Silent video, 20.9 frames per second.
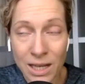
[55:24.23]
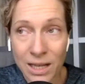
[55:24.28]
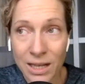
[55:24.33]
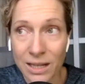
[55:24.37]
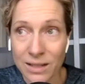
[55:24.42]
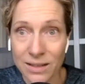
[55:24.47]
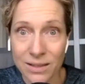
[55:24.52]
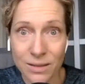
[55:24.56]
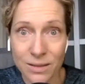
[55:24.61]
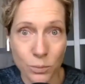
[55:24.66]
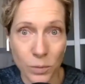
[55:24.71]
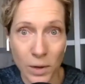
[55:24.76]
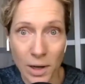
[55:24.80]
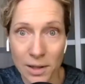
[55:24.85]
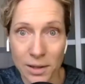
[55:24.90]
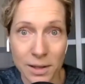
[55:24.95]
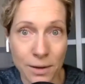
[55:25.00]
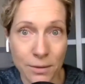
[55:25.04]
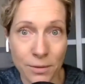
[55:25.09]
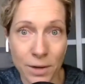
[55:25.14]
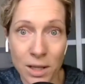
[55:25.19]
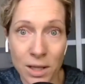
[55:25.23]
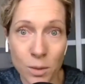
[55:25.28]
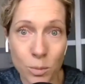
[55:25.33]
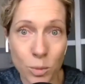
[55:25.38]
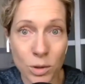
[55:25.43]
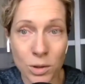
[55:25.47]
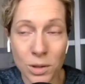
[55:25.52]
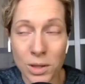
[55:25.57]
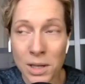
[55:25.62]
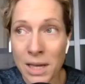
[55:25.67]
It's readily
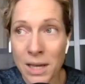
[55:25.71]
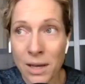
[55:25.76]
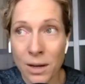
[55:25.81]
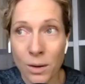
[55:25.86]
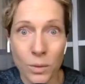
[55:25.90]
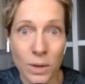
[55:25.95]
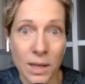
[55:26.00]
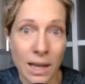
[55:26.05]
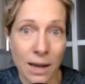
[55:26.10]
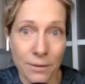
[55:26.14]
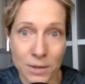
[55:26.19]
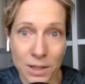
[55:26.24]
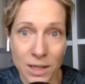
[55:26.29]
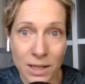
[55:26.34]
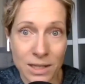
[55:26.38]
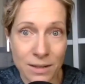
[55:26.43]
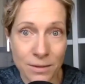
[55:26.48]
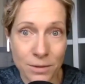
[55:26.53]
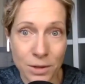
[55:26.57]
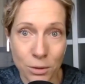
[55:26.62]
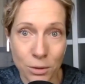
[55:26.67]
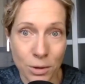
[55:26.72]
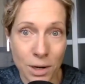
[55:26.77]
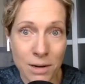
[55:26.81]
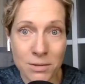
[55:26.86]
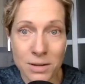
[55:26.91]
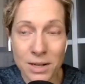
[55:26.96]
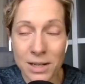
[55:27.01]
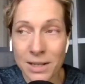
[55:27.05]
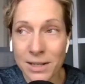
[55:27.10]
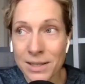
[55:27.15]
available. We have tons of it
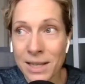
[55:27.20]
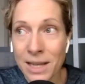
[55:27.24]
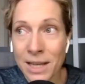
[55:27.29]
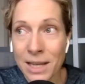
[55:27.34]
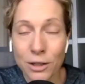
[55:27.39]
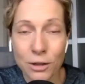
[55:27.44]
around us.